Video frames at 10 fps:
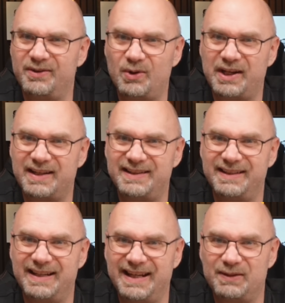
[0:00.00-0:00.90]
Not
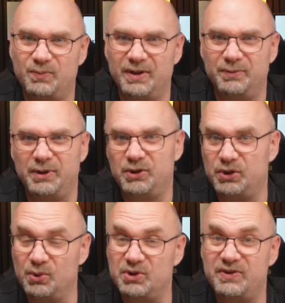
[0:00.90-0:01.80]
actually, it will
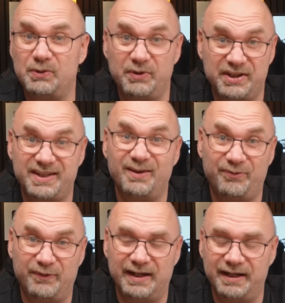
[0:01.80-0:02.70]
reduce the risk of
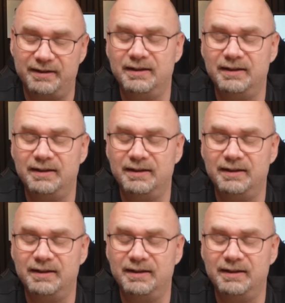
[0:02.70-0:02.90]
fire.